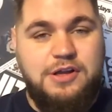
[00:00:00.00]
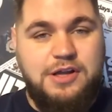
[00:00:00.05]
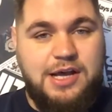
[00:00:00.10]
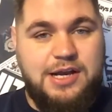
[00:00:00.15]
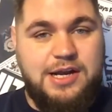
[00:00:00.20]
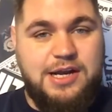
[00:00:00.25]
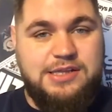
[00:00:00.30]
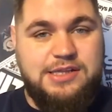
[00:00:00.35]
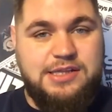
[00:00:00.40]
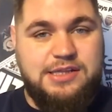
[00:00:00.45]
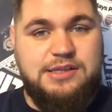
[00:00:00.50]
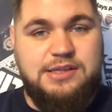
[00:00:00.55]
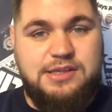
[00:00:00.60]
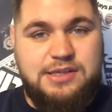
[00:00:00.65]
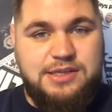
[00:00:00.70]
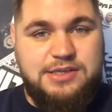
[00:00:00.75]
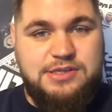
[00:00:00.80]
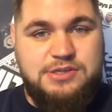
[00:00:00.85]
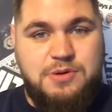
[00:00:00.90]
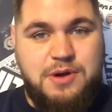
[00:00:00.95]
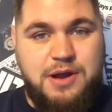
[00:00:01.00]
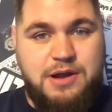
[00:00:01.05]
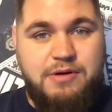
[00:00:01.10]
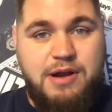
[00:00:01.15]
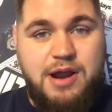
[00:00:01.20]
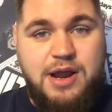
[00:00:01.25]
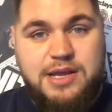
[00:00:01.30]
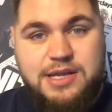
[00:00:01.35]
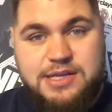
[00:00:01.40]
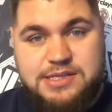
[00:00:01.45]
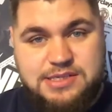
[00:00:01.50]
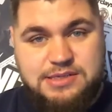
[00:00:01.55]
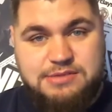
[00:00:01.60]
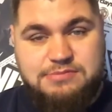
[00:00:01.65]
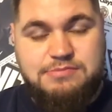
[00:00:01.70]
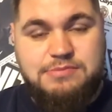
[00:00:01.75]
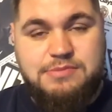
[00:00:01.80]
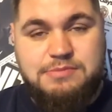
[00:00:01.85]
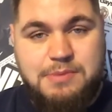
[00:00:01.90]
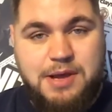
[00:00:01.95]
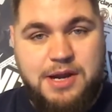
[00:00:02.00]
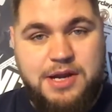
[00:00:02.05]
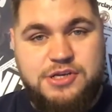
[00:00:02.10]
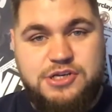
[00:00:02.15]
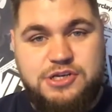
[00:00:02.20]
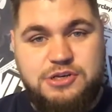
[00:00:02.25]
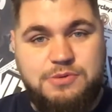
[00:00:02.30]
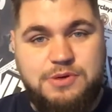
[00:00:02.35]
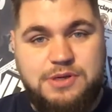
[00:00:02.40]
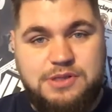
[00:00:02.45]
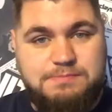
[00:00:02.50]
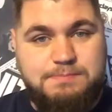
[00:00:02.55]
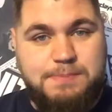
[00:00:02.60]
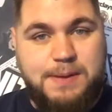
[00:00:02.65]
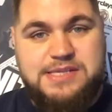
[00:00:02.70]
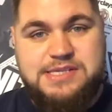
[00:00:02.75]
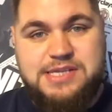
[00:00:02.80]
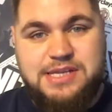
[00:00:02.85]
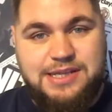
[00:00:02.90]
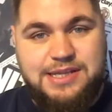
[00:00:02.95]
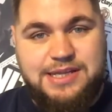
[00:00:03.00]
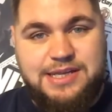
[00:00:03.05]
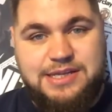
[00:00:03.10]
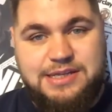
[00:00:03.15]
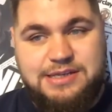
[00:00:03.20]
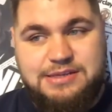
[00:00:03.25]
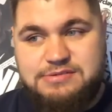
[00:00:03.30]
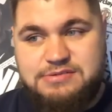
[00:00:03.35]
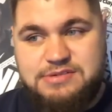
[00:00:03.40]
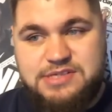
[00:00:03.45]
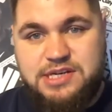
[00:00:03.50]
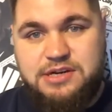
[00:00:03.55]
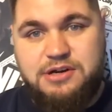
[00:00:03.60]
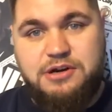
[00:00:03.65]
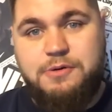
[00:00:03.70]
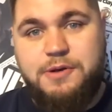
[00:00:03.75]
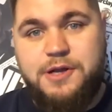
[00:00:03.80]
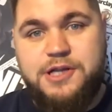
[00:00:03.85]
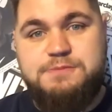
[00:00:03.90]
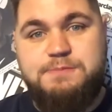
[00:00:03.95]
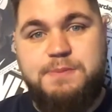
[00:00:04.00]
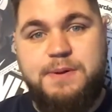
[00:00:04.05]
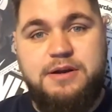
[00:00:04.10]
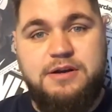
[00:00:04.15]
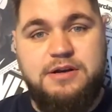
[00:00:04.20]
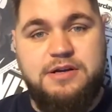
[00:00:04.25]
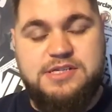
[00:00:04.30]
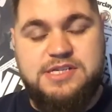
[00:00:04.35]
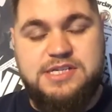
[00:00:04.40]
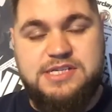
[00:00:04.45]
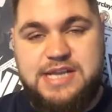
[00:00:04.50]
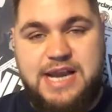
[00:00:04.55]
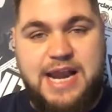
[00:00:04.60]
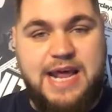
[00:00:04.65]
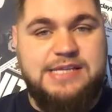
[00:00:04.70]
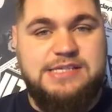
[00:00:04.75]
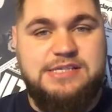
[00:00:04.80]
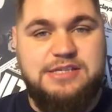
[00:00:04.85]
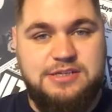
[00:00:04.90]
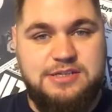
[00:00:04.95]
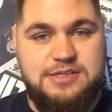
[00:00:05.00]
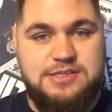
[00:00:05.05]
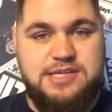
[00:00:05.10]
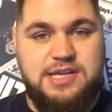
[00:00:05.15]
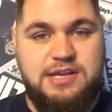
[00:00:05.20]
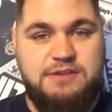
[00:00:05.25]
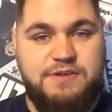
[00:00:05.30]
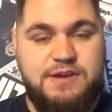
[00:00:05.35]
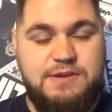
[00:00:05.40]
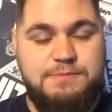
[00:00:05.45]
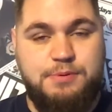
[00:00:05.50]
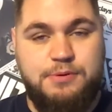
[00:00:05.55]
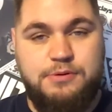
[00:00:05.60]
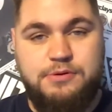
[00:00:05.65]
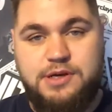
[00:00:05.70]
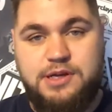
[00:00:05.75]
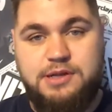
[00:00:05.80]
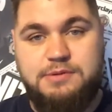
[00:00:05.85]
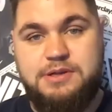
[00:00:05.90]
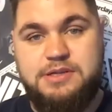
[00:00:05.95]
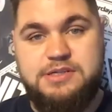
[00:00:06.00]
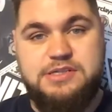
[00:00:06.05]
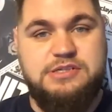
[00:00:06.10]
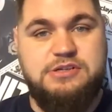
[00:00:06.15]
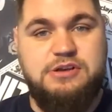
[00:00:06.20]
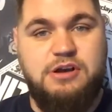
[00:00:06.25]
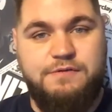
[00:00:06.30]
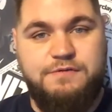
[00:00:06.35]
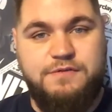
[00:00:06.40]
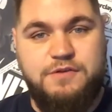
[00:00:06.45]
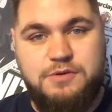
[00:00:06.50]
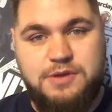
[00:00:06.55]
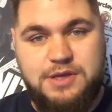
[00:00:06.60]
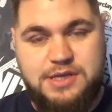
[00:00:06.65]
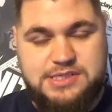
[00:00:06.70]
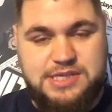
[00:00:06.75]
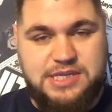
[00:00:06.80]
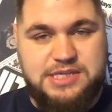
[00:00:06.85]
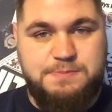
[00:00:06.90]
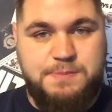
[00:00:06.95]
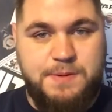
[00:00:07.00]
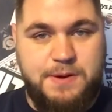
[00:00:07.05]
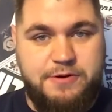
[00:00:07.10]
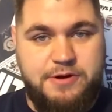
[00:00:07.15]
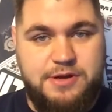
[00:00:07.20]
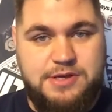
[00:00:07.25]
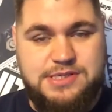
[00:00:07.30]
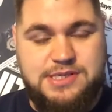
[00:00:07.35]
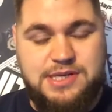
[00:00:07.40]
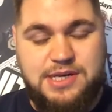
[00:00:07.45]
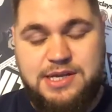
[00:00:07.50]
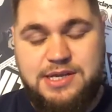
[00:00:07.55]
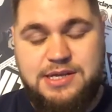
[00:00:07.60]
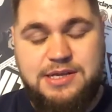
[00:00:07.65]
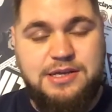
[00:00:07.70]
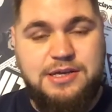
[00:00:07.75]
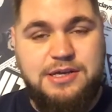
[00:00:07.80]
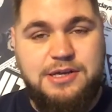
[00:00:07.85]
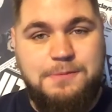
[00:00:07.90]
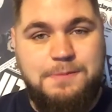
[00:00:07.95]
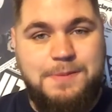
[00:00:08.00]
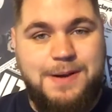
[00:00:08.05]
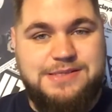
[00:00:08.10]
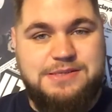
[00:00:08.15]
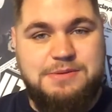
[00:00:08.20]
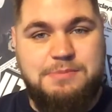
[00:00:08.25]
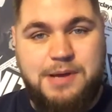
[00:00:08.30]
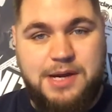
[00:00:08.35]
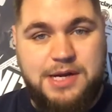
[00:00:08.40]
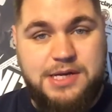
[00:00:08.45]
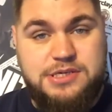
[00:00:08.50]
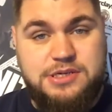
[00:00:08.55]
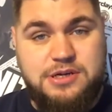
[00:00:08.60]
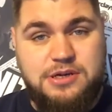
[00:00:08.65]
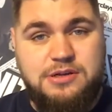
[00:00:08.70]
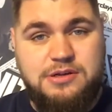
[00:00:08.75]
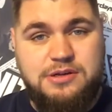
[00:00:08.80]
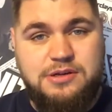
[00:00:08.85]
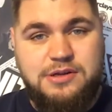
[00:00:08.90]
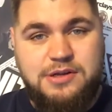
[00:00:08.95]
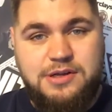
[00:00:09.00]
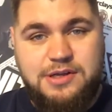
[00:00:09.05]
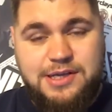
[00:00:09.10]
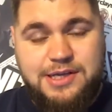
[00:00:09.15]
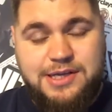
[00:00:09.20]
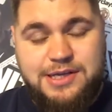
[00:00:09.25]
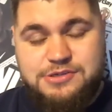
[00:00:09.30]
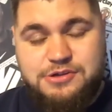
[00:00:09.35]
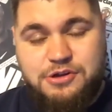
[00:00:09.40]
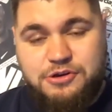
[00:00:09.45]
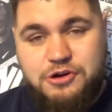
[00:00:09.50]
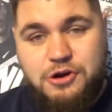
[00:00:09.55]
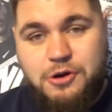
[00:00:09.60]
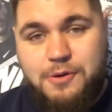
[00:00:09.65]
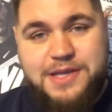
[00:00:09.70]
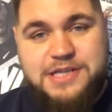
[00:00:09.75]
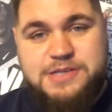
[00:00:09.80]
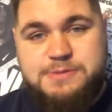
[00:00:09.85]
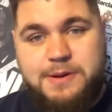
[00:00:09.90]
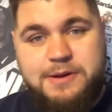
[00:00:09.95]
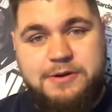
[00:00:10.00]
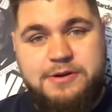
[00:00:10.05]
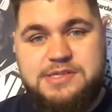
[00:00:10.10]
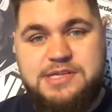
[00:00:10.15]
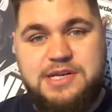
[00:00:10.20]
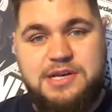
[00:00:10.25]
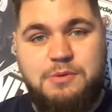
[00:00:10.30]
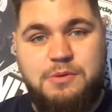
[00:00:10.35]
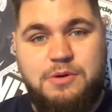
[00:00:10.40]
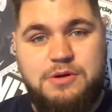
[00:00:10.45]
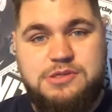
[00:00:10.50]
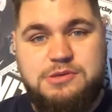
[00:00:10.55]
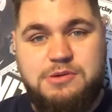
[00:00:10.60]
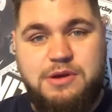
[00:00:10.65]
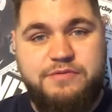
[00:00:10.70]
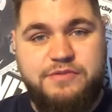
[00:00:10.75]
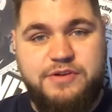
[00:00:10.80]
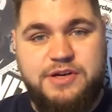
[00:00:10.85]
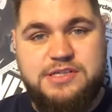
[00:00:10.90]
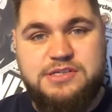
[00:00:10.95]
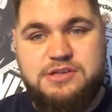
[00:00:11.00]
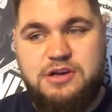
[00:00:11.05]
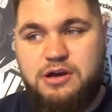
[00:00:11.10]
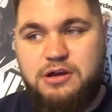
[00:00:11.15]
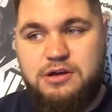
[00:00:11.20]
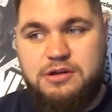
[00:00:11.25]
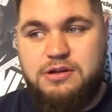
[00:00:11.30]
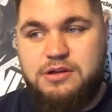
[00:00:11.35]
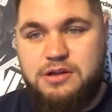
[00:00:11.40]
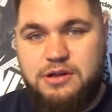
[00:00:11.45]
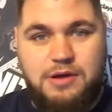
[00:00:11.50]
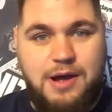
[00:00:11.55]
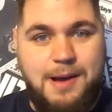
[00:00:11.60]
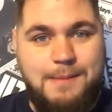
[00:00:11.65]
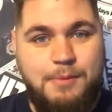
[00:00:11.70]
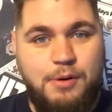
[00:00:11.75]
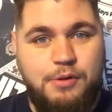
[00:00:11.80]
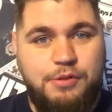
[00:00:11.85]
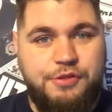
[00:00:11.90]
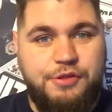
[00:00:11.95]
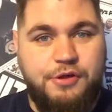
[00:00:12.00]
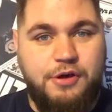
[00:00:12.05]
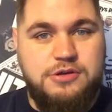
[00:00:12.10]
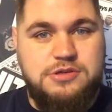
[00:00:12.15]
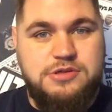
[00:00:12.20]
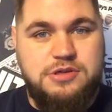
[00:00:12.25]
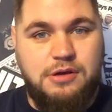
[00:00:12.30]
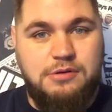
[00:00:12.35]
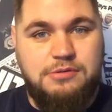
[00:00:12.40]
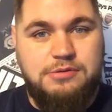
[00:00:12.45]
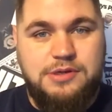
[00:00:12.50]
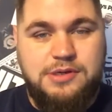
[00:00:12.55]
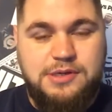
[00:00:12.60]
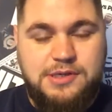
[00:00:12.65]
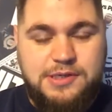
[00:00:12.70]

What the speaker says: And I think he's quite right. He's a manager with basically zero experience. He's an excellent TV pundit because he's got a few years' experience in it. But as a manager, he's got no experience in it whatsoever. He's got a month or so.